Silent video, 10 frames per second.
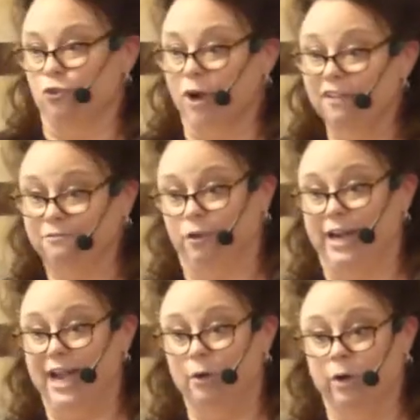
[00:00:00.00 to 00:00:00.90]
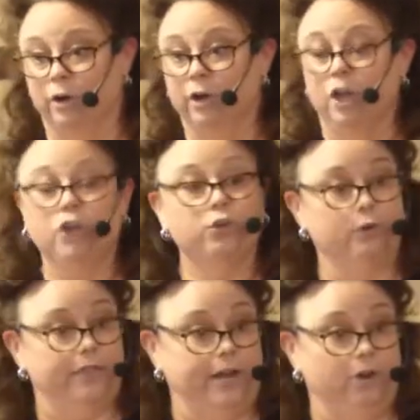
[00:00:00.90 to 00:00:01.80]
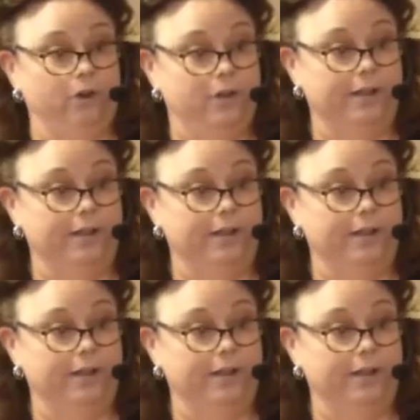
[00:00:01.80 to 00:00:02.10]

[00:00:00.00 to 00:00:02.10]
drive for an hour, you're there.